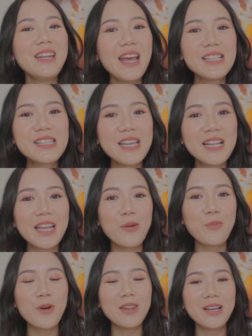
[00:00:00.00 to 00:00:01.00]
next skincare
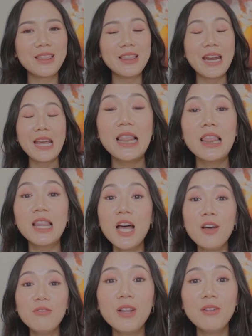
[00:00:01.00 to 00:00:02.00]
product that I
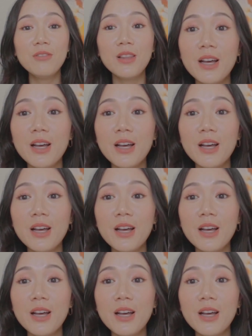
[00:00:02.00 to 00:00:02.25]
love, love,